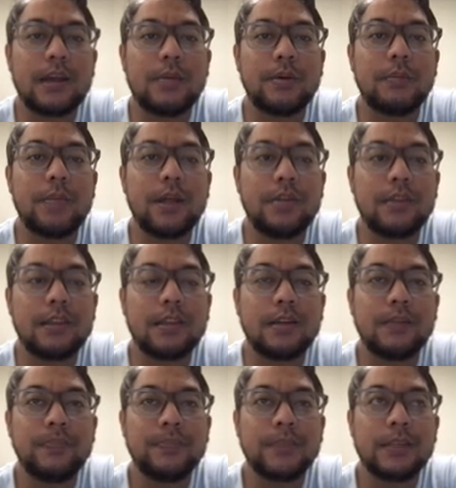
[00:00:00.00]
per month,
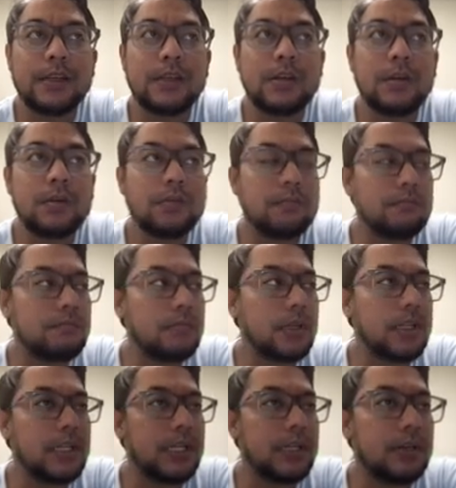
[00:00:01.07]
so
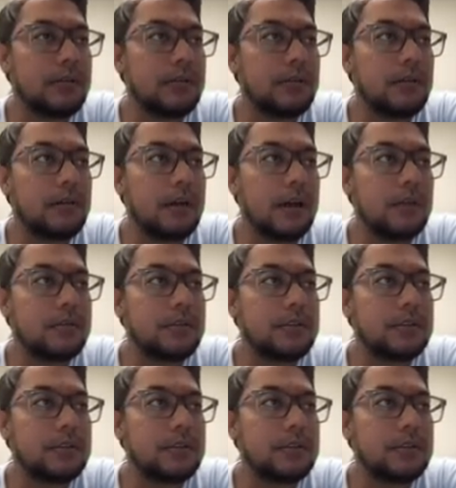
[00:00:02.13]
around